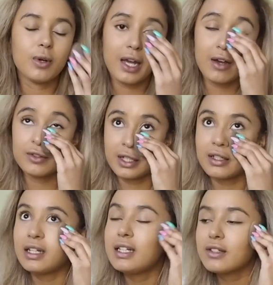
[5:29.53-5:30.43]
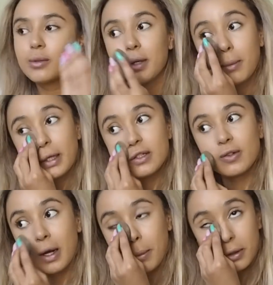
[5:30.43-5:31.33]
I have shared it a little bit on my
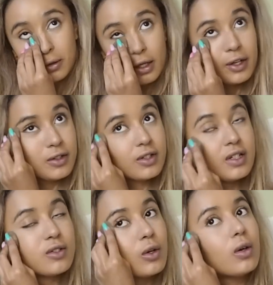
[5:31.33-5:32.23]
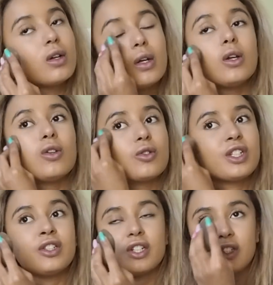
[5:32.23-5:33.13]
Instagram, but not loads because it's not
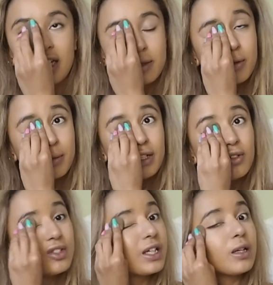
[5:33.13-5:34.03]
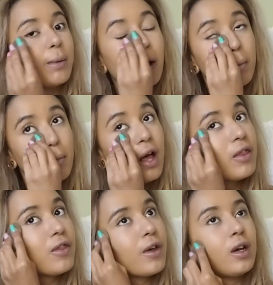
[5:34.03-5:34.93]
launching just yet. It's probably launching in about a
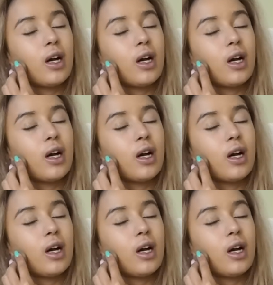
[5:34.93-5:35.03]
month.